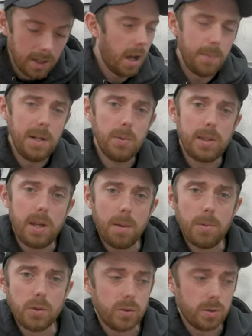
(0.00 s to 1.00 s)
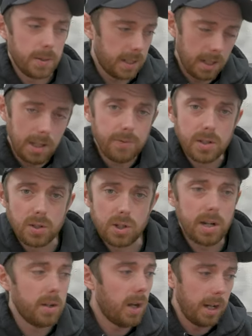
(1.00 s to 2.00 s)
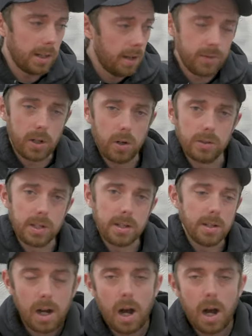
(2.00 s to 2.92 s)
I mean it with the utmost respect. I love this channel. I love the content.